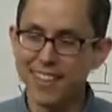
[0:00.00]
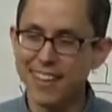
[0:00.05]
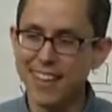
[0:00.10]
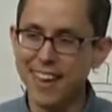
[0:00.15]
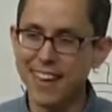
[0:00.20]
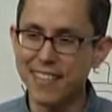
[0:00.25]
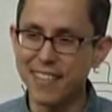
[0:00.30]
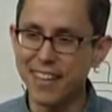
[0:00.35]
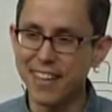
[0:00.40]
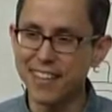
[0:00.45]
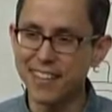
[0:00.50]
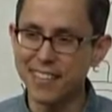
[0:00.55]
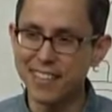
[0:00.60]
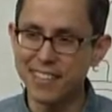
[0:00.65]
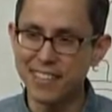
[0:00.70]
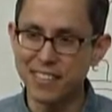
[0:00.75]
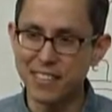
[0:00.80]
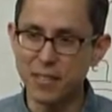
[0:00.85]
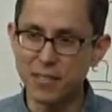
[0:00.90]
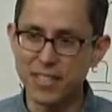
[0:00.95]
And then,
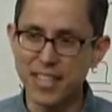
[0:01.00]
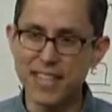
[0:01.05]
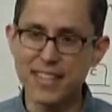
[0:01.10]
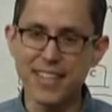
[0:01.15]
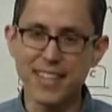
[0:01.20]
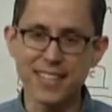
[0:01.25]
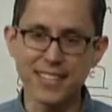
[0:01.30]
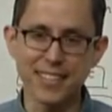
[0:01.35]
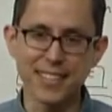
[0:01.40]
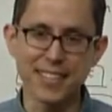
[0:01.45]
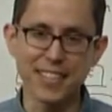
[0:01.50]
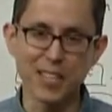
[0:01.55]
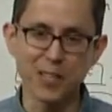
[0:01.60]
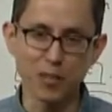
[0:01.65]
you know, ten days later,